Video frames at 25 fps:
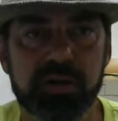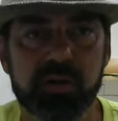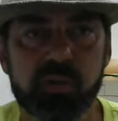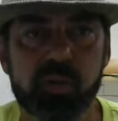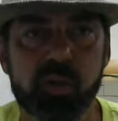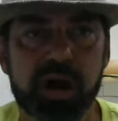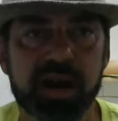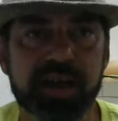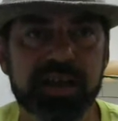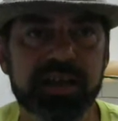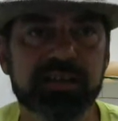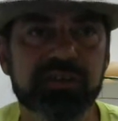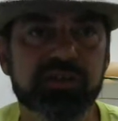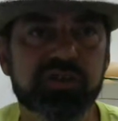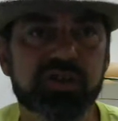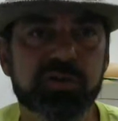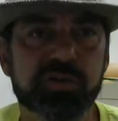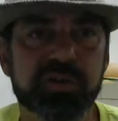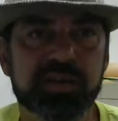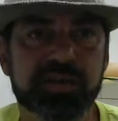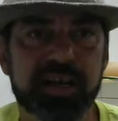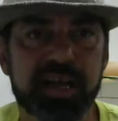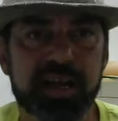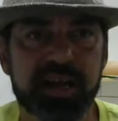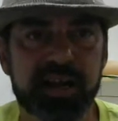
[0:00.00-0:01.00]
While he's
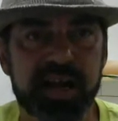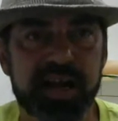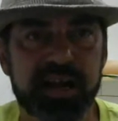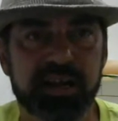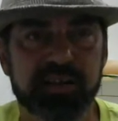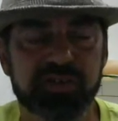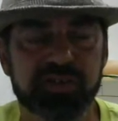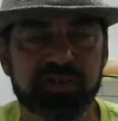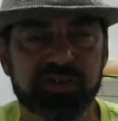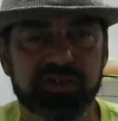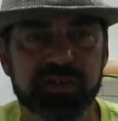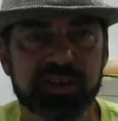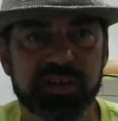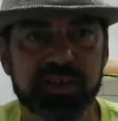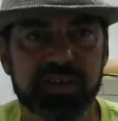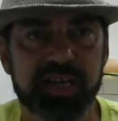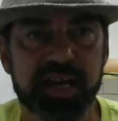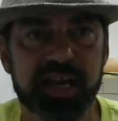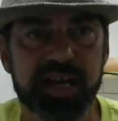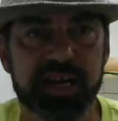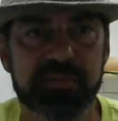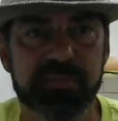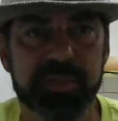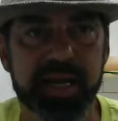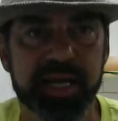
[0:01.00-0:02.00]
doing 10 houses in a
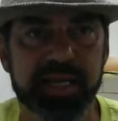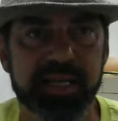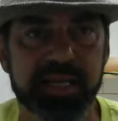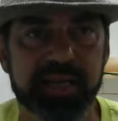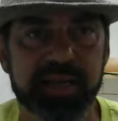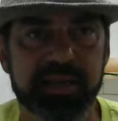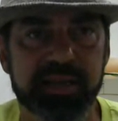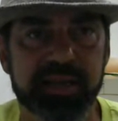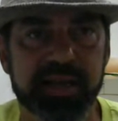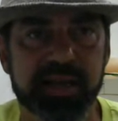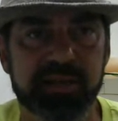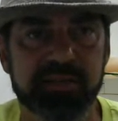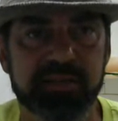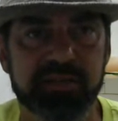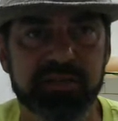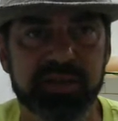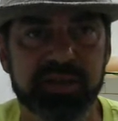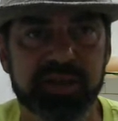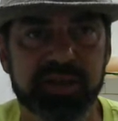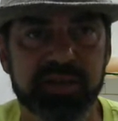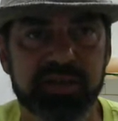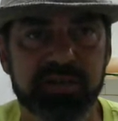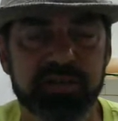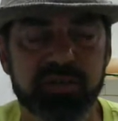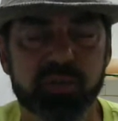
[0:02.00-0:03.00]
day to make that
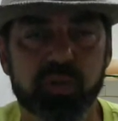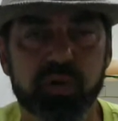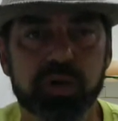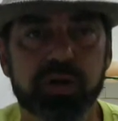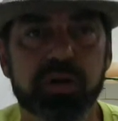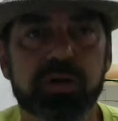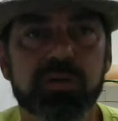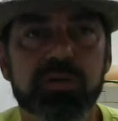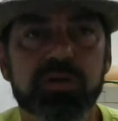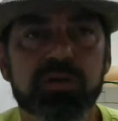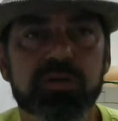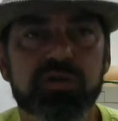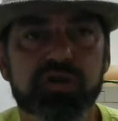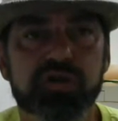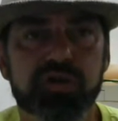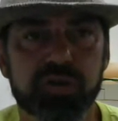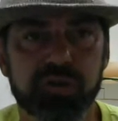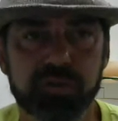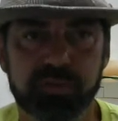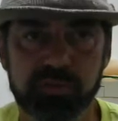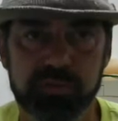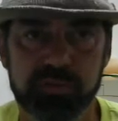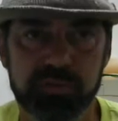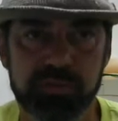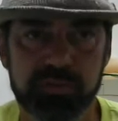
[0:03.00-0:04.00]
$1,000, we're going to do
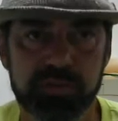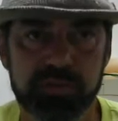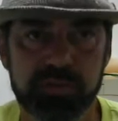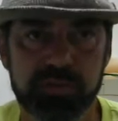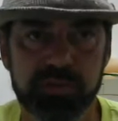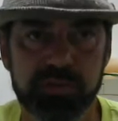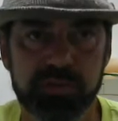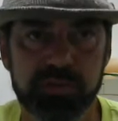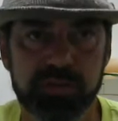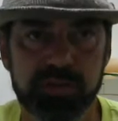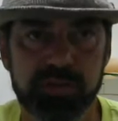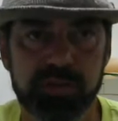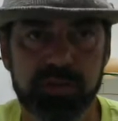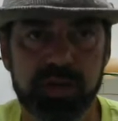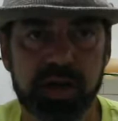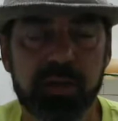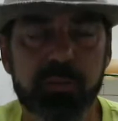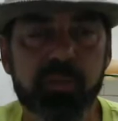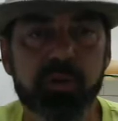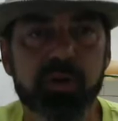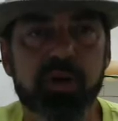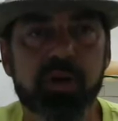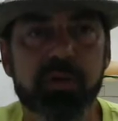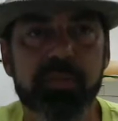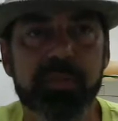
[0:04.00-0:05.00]
2. And
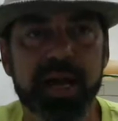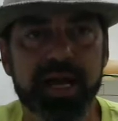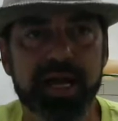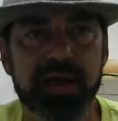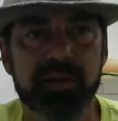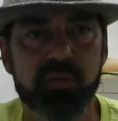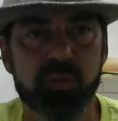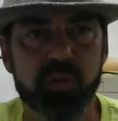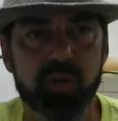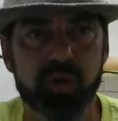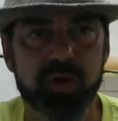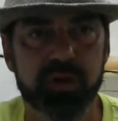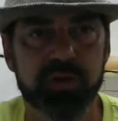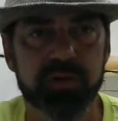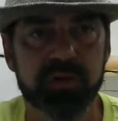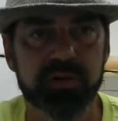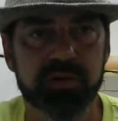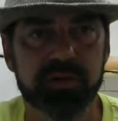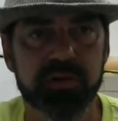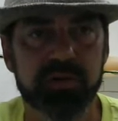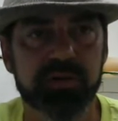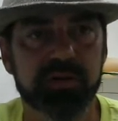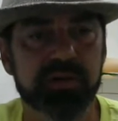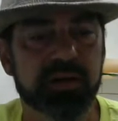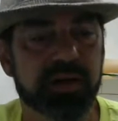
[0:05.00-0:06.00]
we're going to make them work.
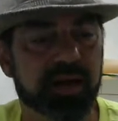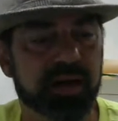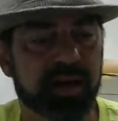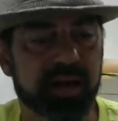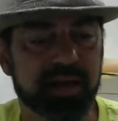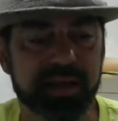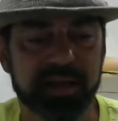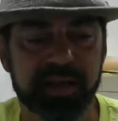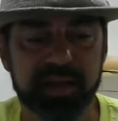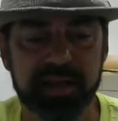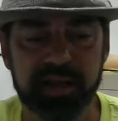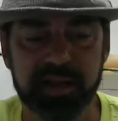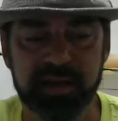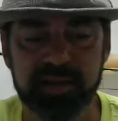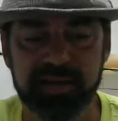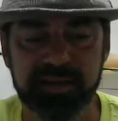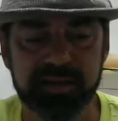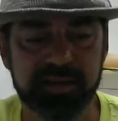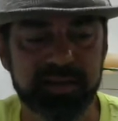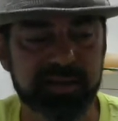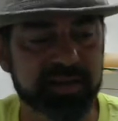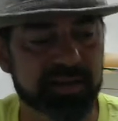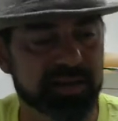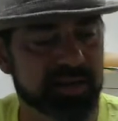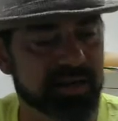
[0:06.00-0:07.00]
I
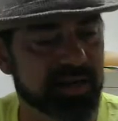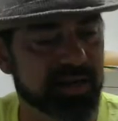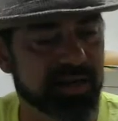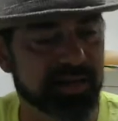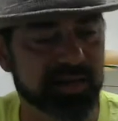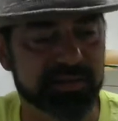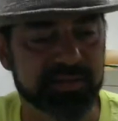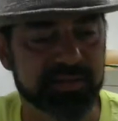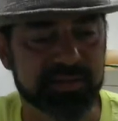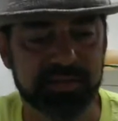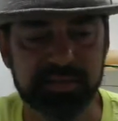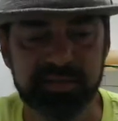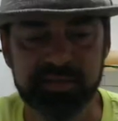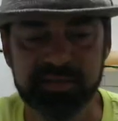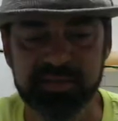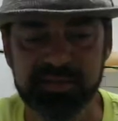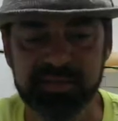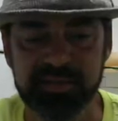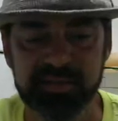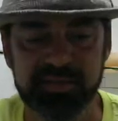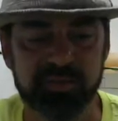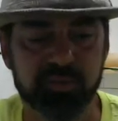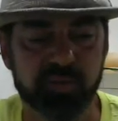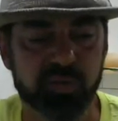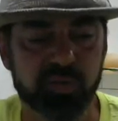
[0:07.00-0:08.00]
guarantee you guys, this
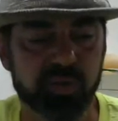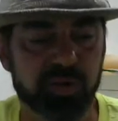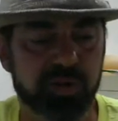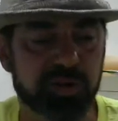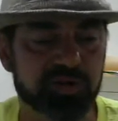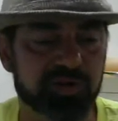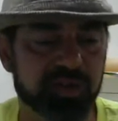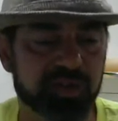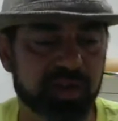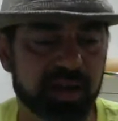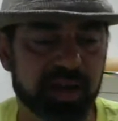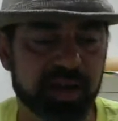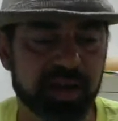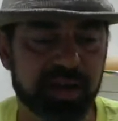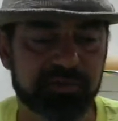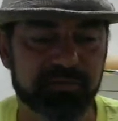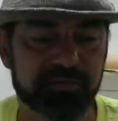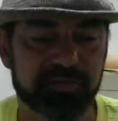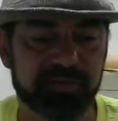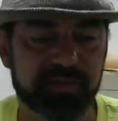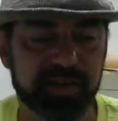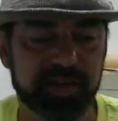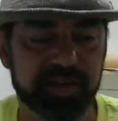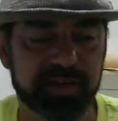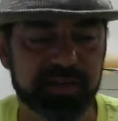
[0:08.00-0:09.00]
system works
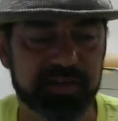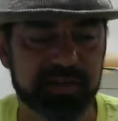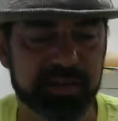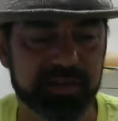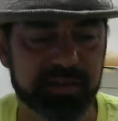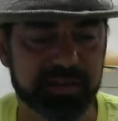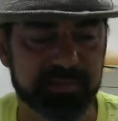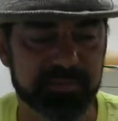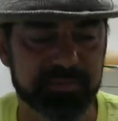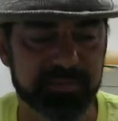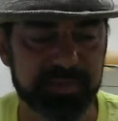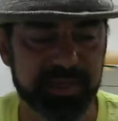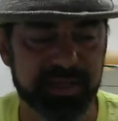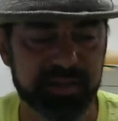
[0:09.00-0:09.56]
every time.